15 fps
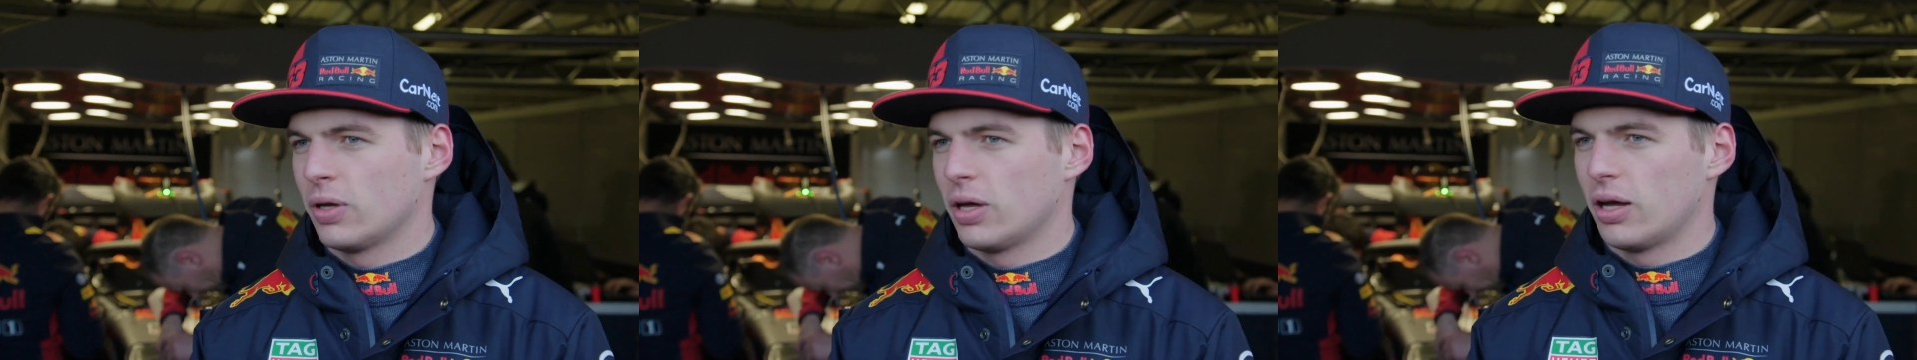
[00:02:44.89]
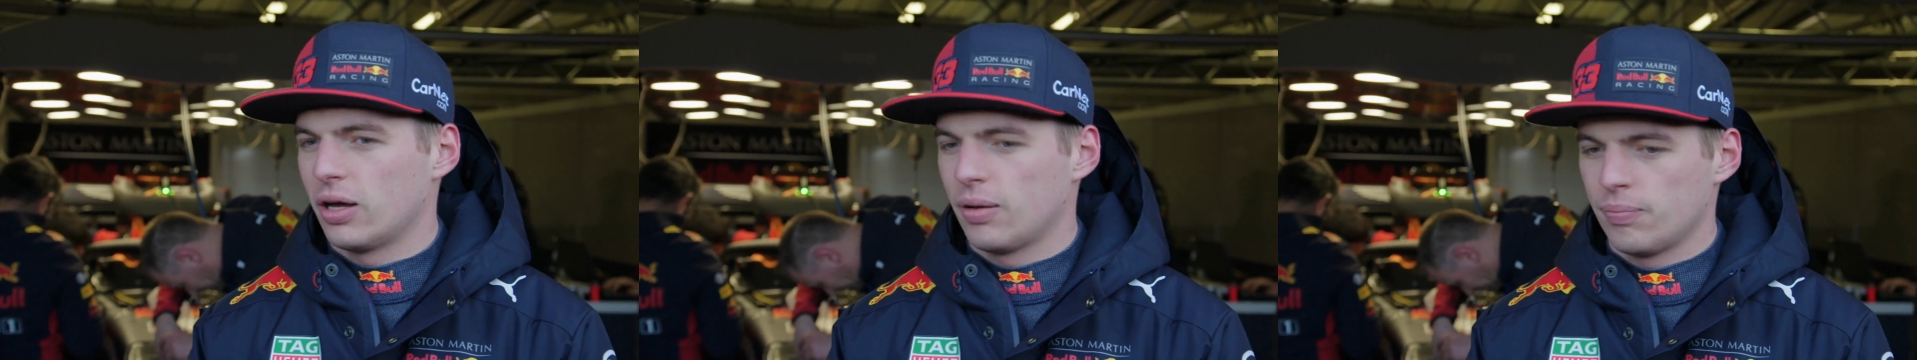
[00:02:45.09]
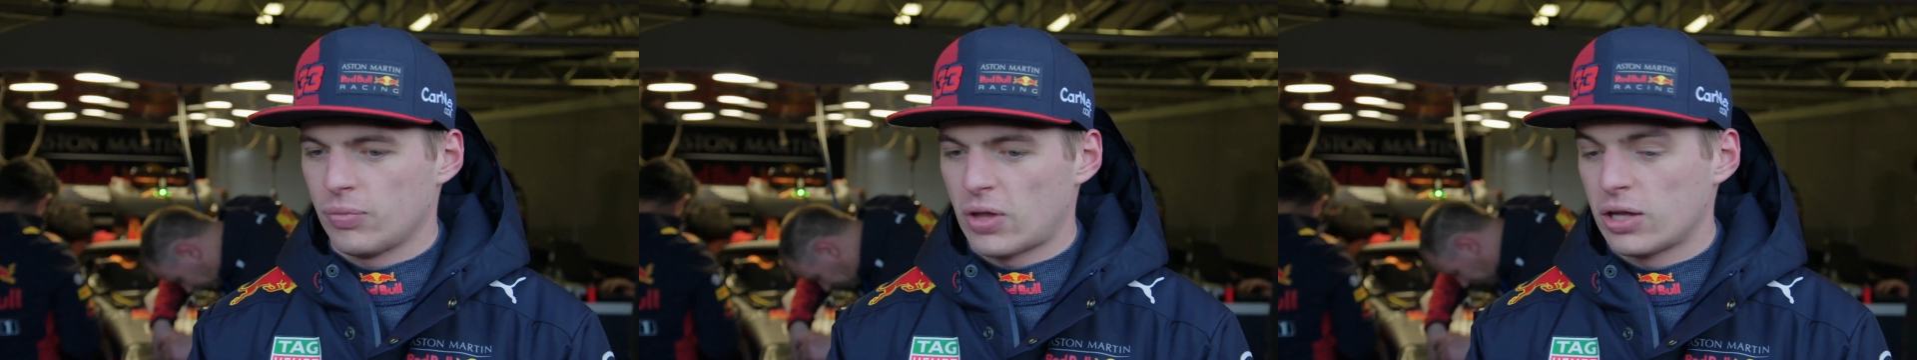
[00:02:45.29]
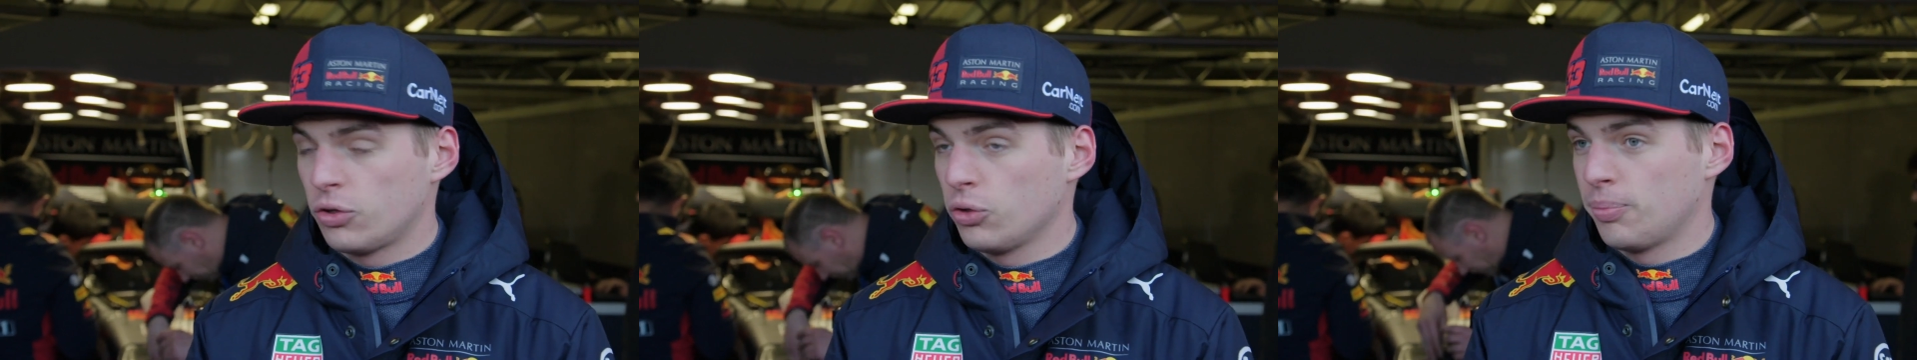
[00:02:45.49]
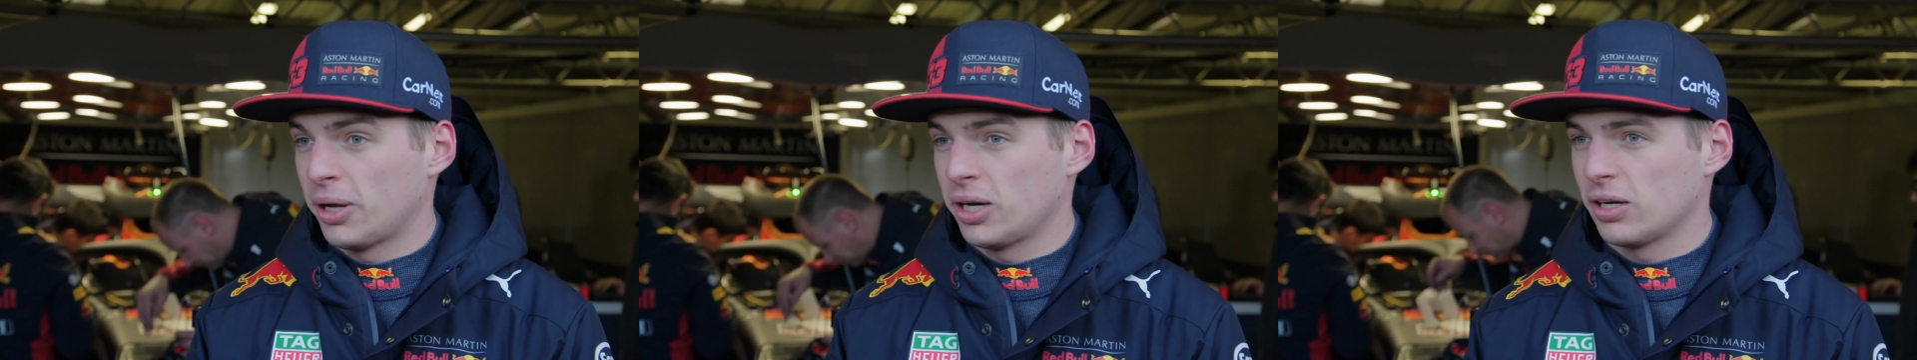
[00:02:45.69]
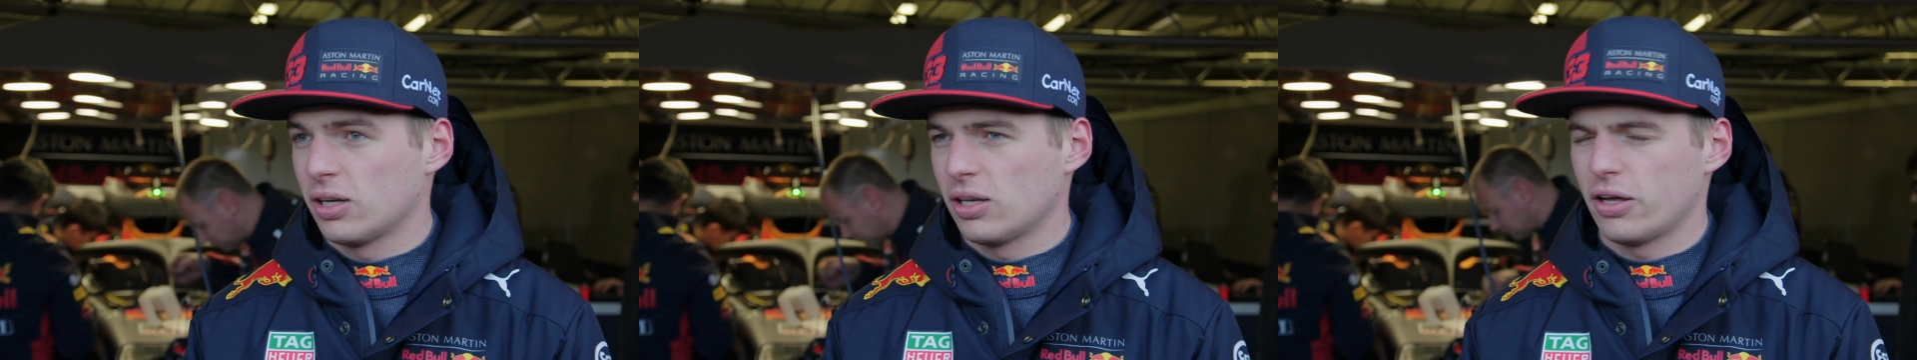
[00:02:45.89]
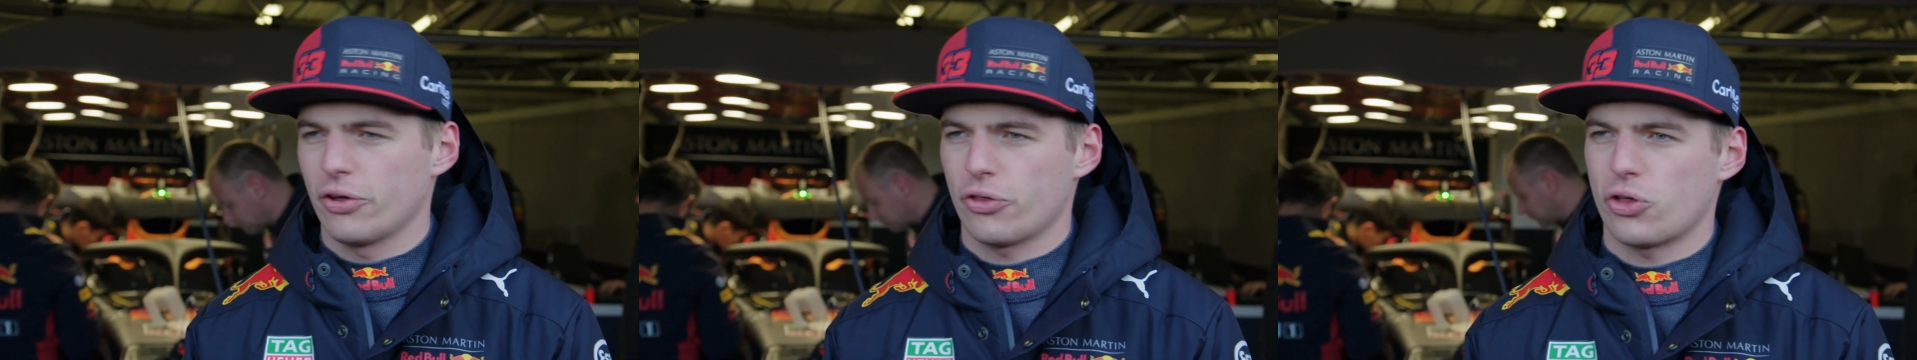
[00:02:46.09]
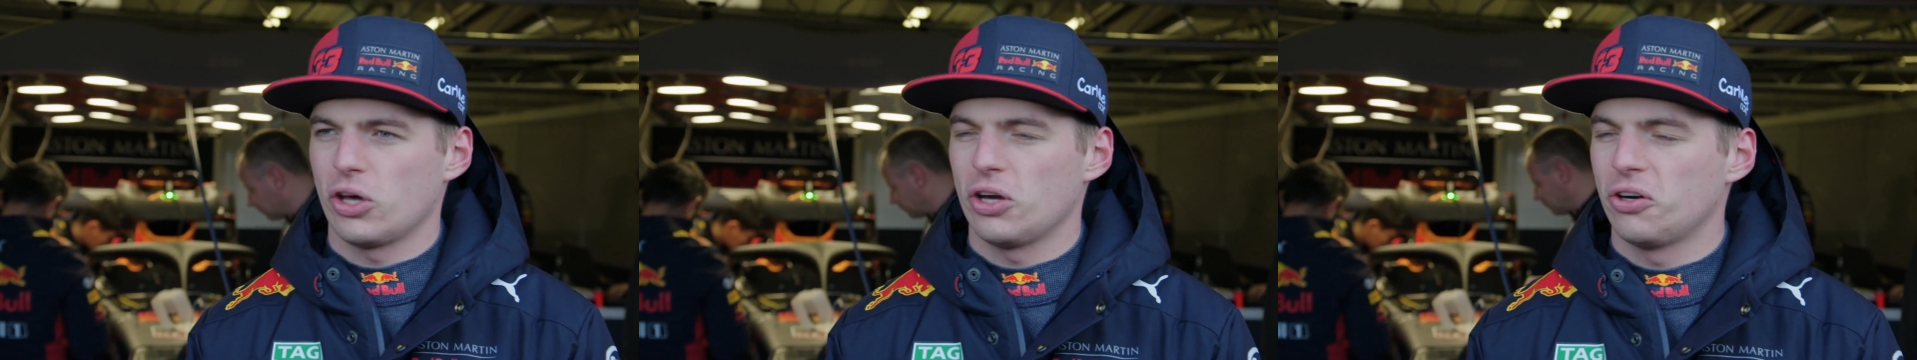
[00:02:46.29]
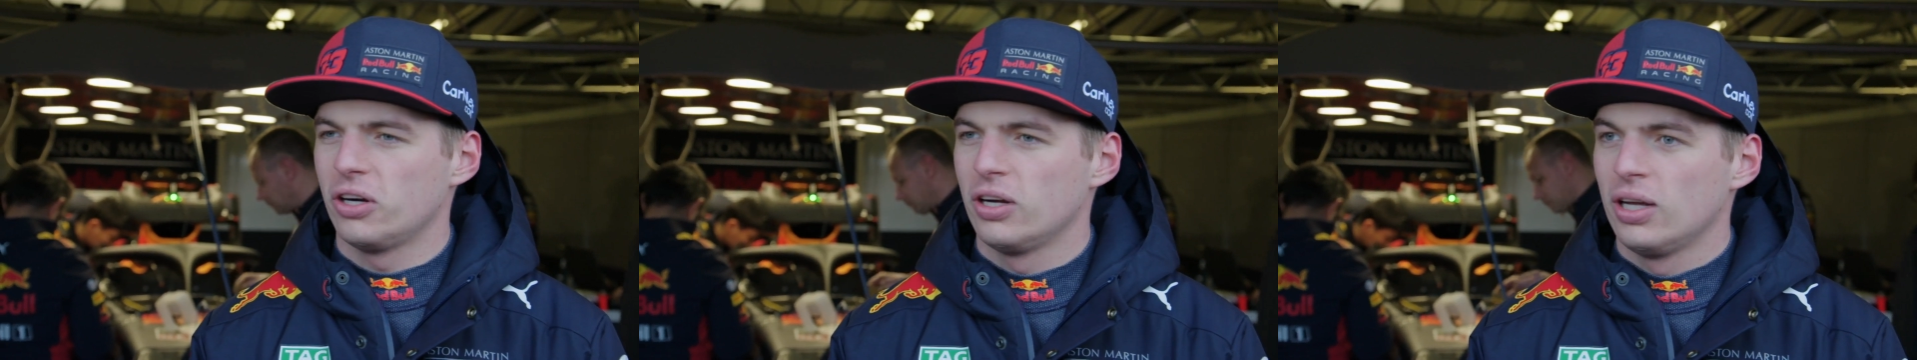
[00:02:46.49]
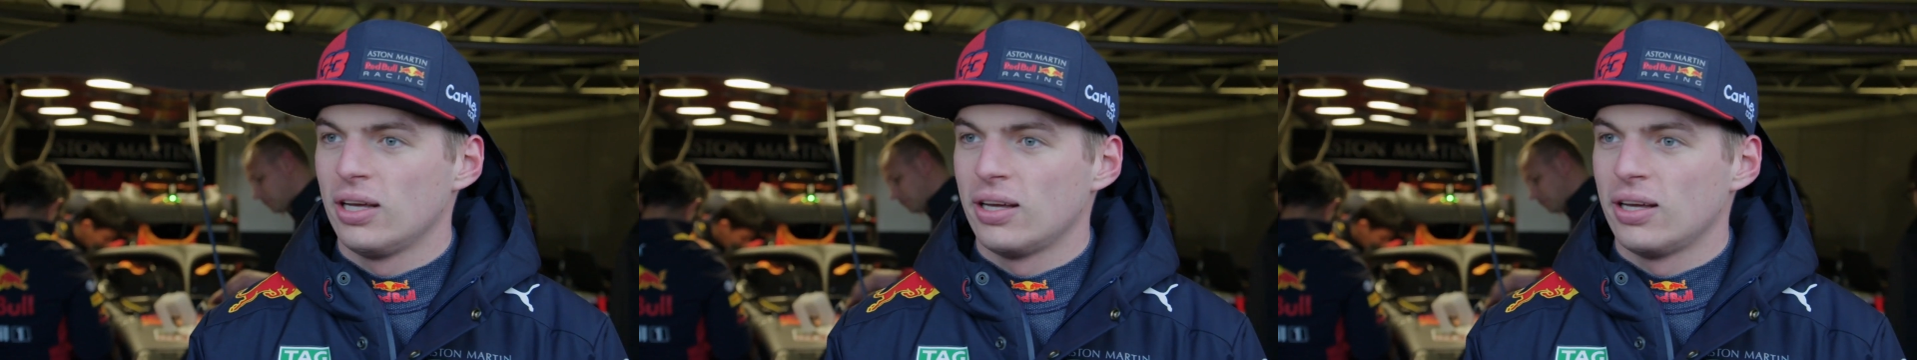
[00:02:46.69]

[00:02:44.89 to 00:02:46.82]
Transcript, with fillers: and do better than last year.